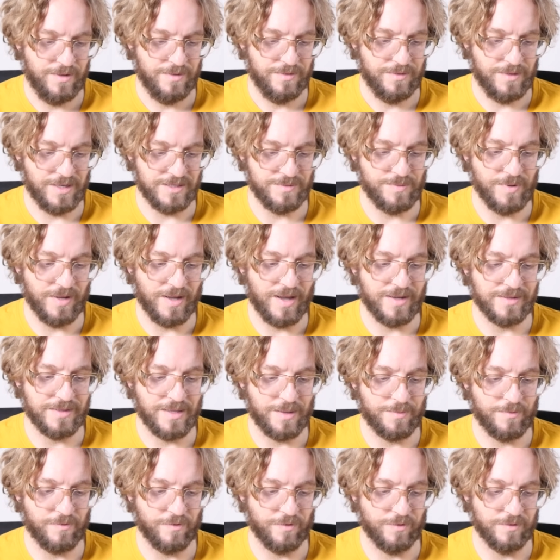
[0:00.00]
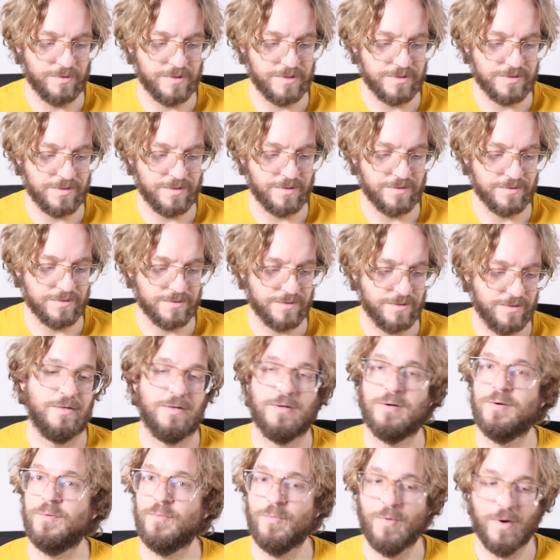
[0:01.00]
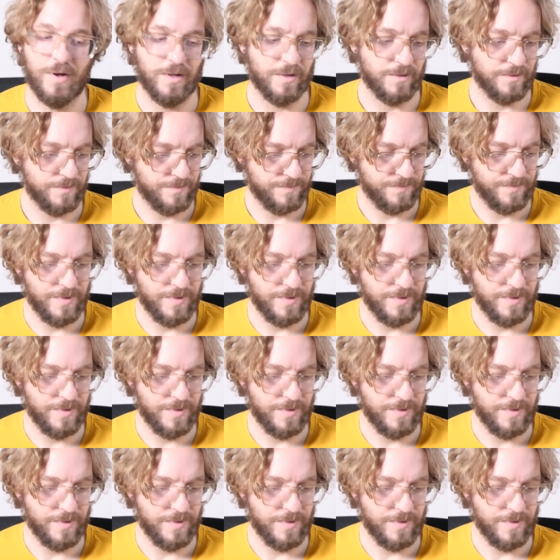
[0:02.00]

that's behind the hyperfocal distance, well,